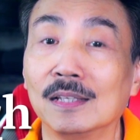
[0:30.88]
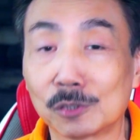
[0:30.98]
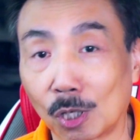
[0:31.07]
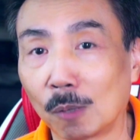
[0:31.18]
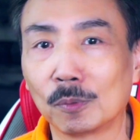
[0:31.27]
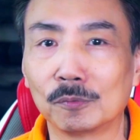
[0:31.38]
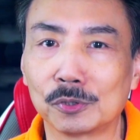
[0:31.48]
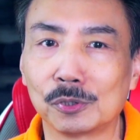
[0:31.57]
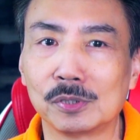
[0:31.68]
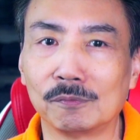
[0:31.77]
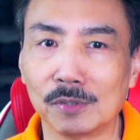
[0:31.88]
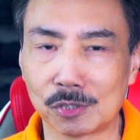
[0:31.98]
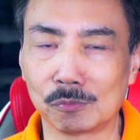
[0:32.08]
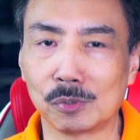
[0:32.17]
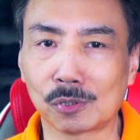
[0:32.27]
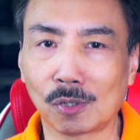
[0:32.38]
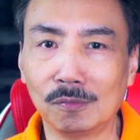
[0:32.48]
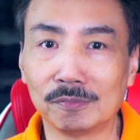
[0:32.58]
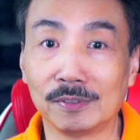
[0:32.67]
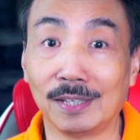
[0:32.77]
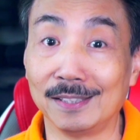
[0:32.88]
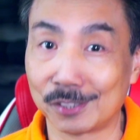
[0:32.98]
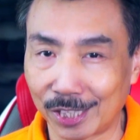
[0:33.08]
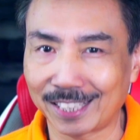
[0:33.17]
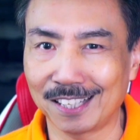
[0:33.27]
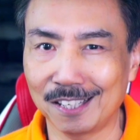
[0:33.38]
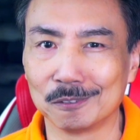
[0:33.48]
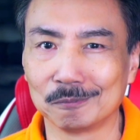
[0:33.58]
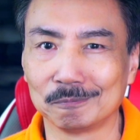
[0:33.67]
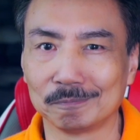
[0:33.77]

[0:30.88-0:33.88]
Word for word: Let's hop over to DaVinci Resolve and check it out.